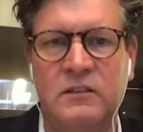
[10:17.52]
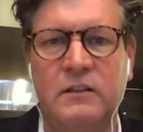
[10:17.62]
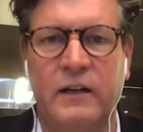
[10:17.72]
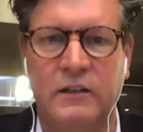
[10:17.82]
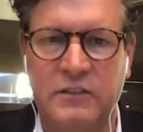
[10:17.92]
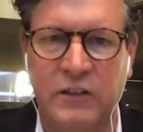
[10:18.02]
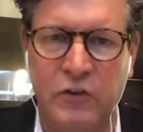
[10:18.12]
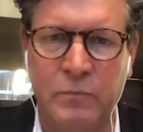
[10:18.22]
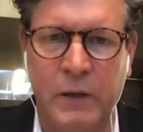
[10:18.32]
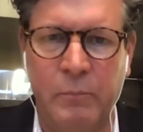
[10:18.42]
their
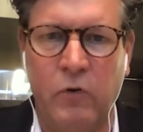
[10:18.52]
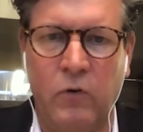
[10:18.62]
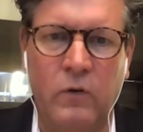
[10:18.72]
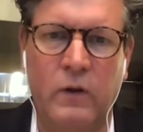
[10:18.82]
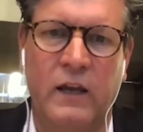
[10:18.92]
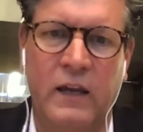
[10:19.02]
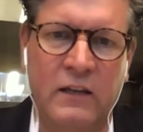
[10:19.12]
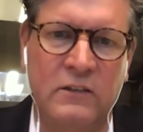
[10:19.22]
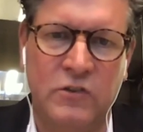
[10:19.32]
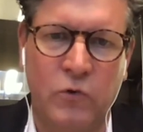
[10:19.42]
salespeople
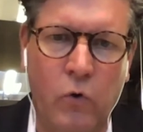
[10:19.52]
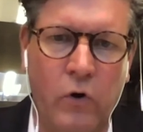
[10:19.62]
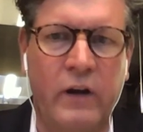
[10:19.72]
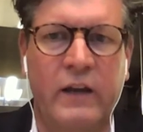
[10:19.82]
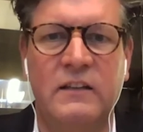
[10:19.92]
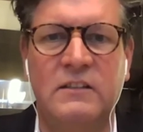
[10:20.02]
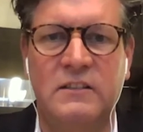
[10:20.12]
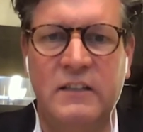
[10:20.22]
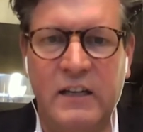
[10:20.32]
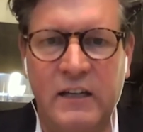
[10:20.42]
in store can
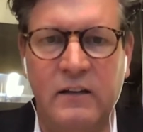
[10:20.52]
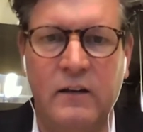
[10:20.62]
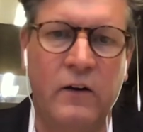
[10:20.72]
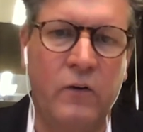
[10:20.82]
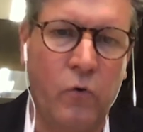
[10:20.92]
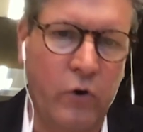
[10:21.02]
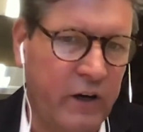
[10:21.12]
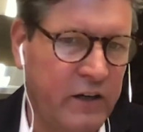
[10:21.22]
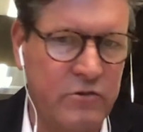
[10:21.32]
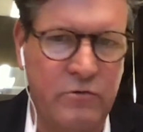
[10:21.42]
see the order
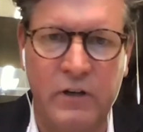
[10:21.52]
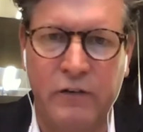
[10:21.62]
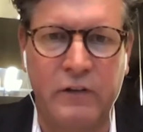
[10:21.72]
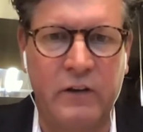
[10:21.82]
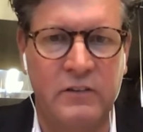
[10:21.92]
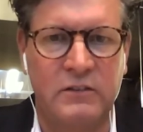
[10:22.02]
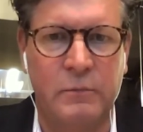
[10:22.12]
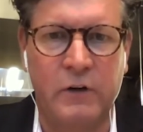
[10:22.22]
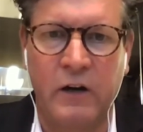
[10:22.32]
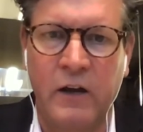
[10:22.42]
history of the
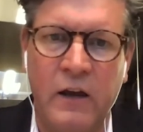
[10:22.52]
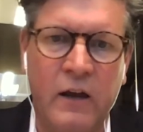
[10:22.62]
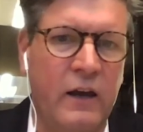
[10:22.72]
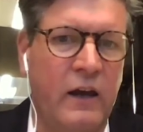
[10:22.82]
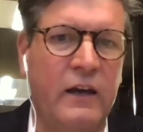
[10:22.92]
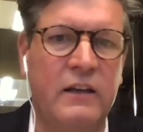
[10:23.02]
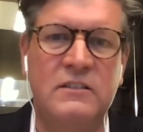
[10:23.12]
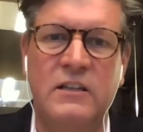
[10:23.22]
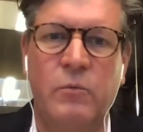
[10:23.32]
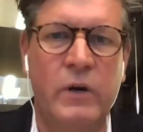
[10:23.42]
customer, can
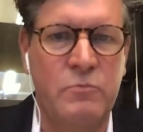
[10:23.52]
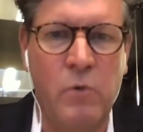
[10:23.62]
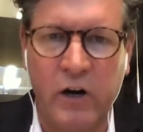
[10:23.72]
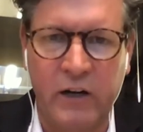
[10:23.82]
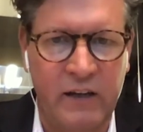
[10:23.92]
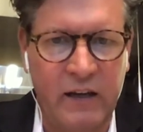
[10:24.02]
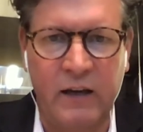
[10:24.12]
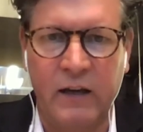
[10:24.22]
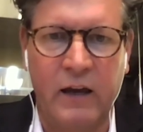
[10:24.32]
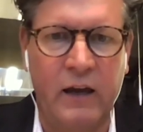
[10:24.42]
see which
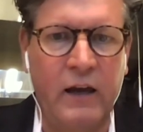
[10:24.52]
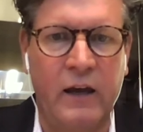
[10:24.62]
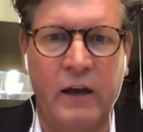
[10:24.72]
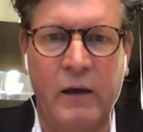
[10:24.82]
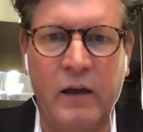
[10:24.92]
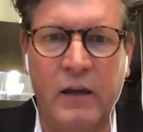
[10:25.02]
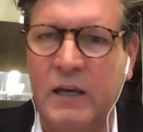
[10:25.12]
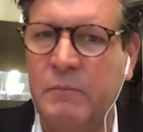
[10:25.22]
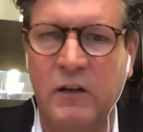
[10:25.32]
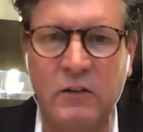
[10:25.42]
marketing
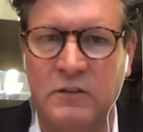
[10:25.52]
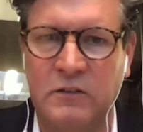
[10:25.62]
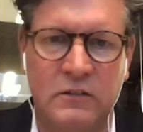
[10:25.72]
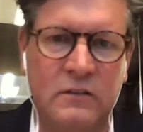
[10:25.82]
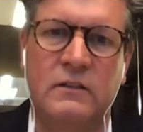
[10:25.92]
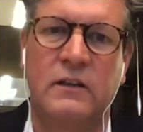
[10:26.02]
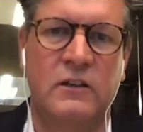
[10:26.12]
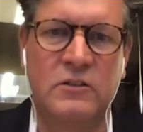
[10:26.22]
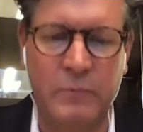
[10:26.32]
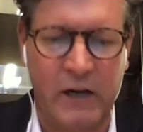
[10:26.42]
emails the
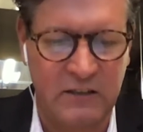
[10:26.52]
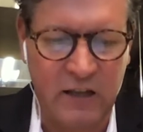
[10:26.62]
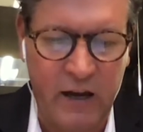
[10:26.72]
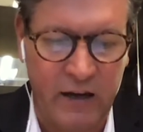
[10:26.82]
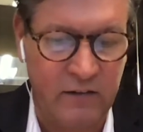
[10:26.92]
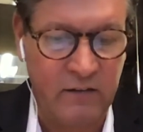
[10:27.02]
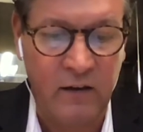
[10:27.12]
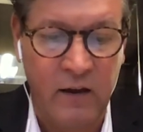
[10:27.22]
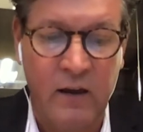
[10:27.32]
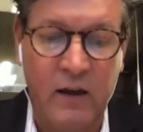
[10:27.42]
customer has liked,
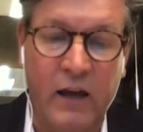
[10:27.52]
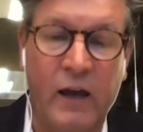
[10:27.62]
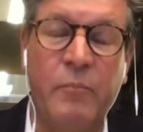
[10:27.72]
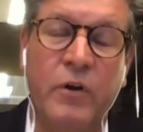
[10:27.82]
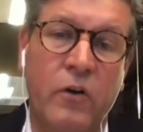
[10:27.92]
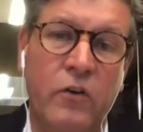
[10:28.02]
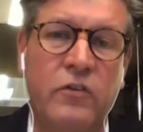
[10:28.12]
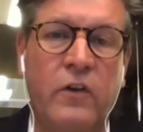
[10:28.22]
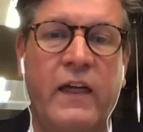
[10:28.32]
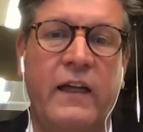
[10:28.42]
but
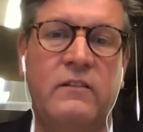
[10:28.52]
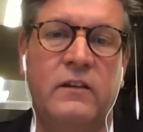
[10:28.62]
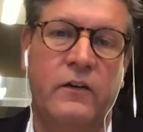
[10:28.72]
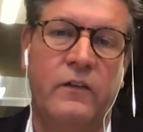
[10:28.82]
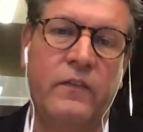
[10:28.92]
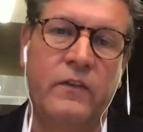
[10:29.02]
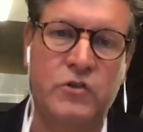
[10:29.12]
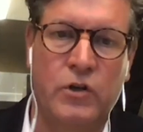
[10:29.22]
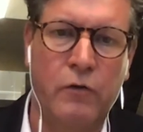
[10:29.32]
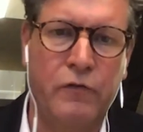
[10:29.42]
also that the
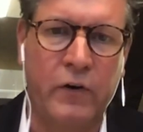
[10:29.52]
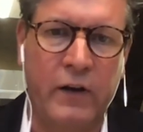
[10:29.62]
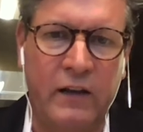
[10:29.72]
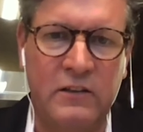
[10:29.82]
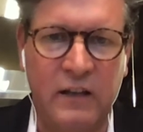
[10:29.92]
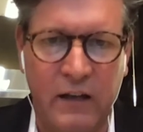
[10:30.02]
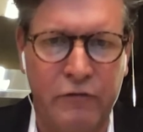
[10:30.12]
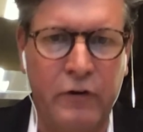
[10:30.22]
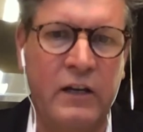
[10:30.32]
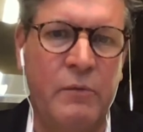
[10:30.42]
chauffeur that is
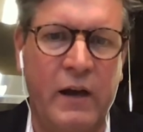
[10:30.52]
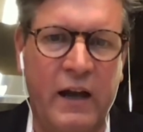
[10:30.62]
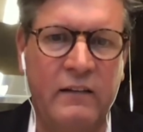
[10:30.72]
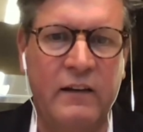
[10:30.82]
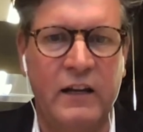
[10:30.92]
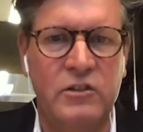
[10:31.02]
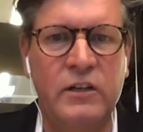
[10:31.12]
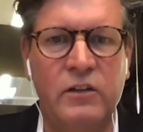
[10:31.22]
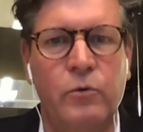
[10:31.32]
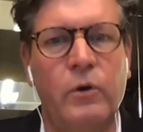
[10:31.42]
delivering the bed can
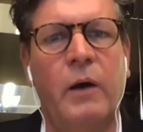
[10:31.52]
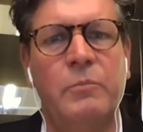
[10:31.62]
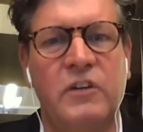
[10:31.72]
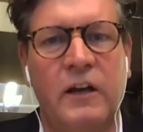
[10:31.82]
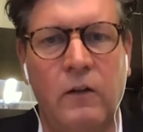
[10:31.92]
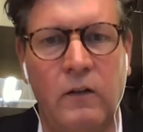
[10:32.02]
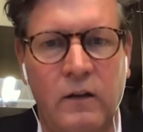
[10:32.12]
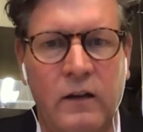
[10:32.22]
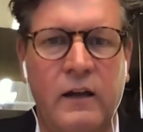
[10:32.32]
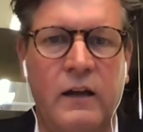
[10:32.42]
actually do an upsell
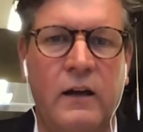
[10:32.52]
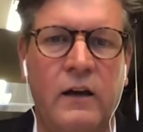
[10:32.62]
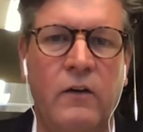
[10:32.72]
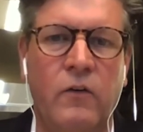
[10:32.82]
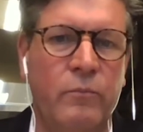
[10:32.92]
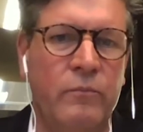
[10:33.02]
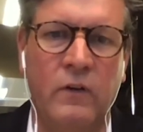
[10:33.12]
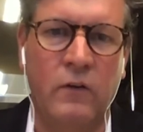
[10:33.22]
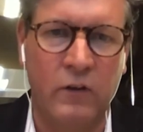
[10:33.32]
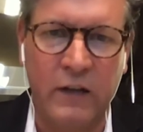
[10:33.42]

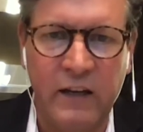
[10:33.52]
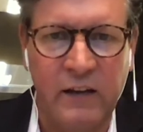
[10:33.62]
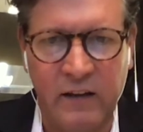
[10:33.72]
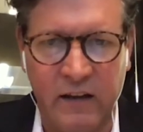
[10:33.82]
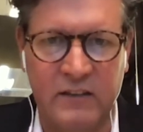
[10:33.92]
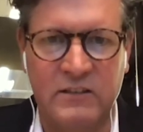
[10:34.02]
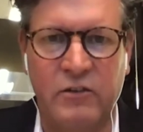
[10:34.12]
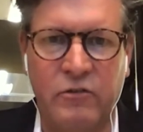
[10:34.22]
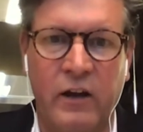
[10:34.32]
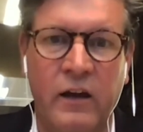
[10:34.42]
on linen,
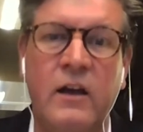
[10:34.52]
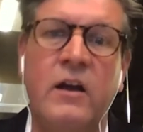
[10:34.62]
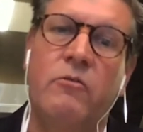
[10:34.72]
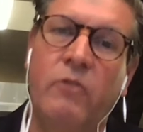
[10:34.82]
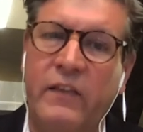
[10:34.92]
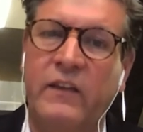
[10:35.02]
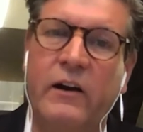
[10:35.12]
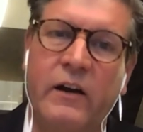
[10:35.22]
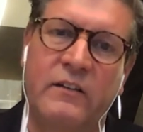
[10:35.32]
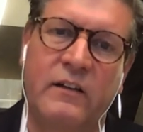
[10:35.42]
etc., right
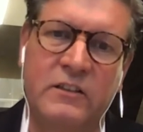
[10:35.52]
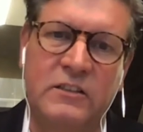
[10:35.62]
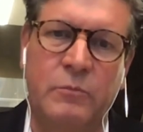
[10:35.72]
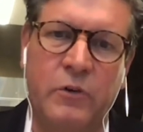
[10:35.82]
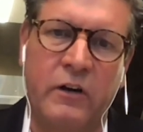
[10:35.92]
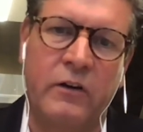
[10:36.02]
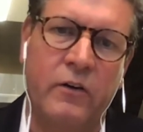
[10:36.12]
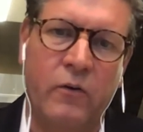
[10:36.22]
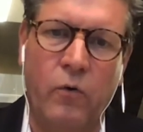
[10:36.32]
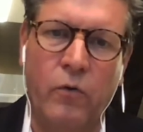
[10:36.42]
there at the customer,
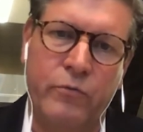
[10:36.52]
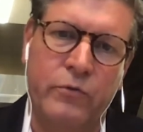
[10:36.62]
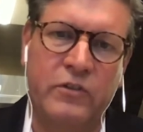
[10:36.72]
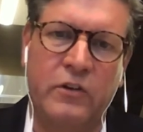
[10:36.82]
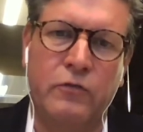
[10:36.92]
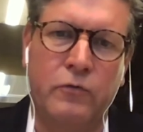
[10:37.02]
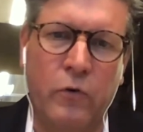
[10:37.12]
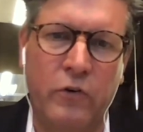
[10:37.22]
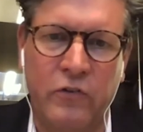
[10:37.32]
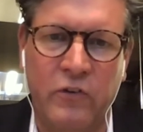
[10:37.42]
all through
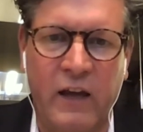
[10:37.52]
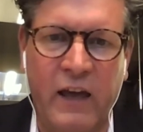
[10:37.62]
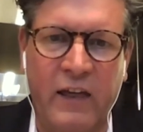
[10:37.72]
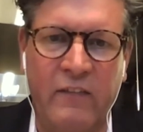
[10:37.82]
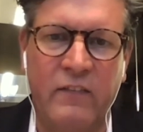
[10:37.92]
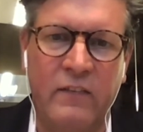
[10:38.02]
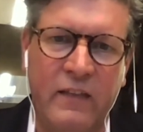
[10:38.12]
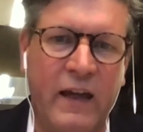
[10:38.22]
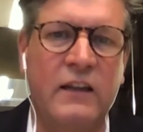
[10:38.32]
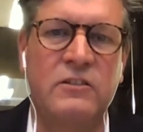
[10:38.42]
Salesforce. And
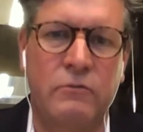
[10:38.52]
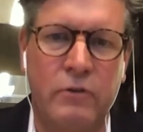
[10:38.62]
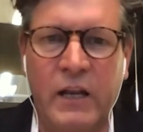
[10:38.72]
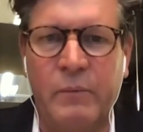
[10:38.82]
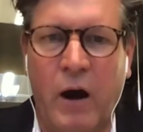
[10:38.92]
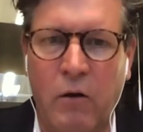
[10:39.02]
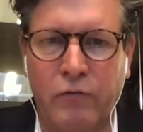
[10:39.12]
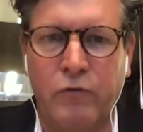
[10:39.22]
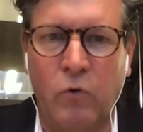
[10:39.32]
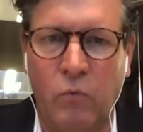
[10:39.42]
that is a really
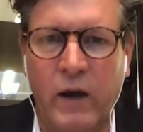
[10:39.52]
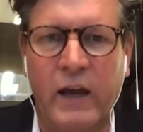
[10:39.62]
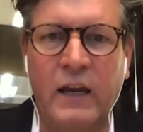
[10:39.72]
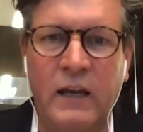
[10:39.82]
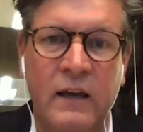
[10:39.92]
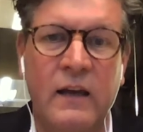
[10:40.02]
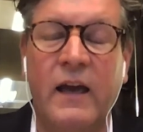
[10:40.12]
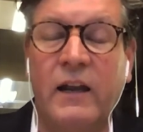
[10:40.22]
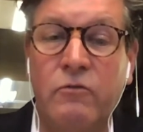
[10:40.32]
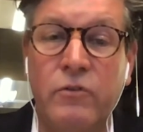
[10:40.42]
powerful way
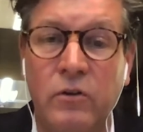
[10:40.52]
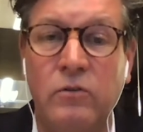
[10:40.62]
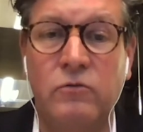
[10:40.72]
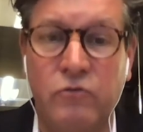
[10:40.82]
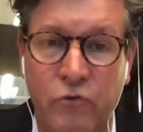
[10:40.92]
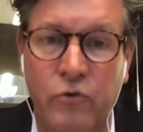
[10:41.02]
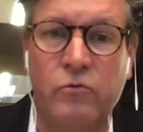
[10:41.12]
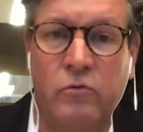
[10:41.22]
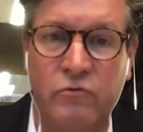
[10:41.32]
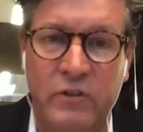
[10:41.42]
and a real
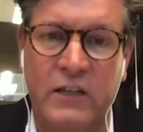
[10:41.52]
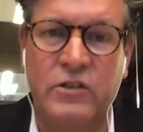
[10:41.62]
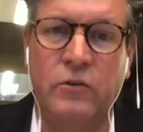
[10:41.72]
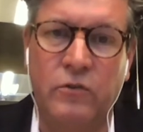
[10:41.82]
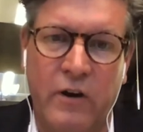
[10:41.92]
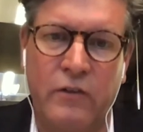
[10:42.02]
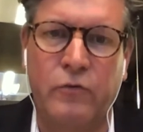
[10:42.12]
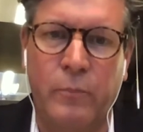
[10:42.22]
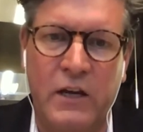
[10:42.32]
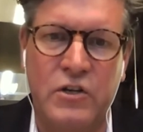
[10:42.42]
true digital
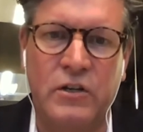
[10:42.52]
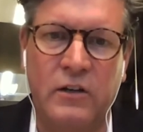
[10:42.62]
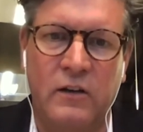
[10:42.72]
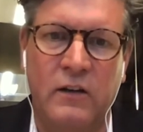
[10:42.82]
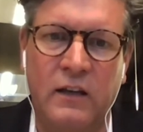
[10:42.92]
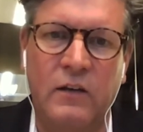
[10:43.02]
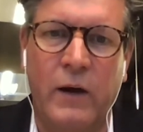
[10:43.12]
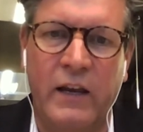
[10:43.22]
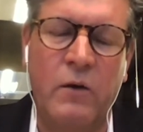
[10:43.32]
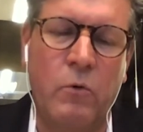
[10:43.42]
transformation in the
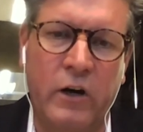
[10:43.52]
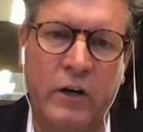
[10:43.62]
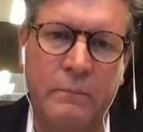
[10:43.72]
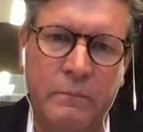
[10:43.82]
way they work.